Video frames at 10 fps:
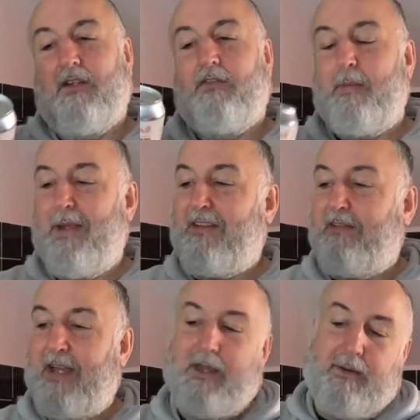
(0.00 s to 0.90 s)
Love a
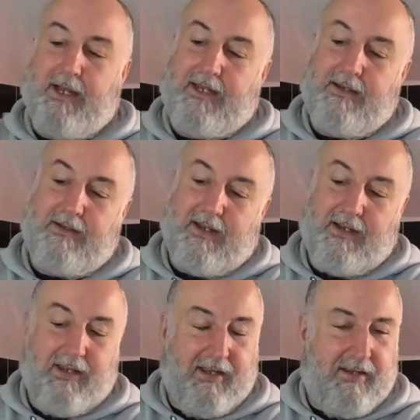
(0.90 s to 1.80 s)
bitter anyway.
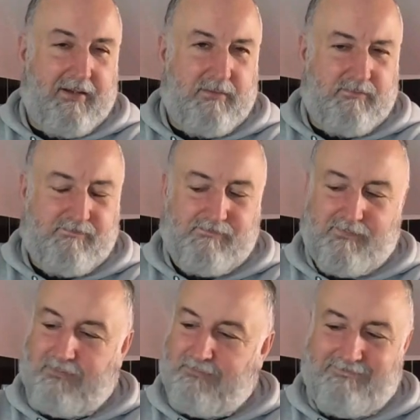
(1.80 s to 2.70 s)
And
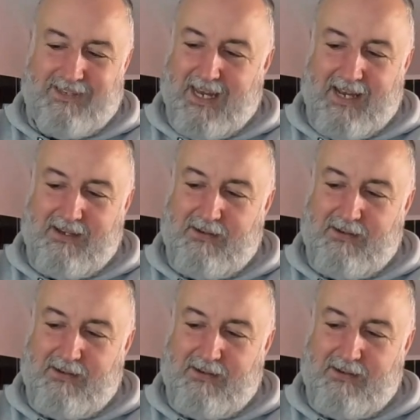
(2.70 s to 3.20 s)
yeah,